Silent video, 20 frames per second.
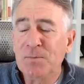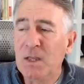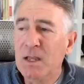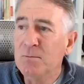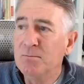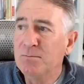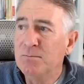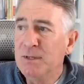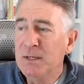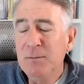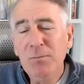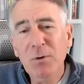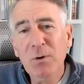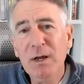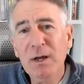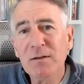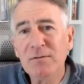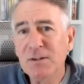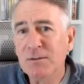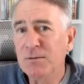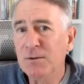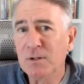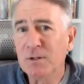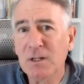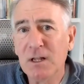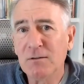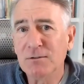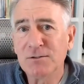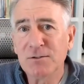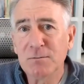And people have different
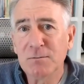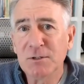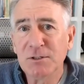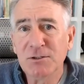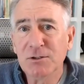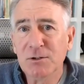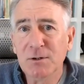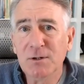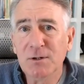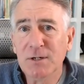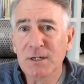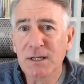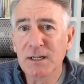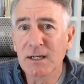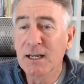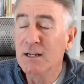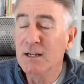levels of maturity.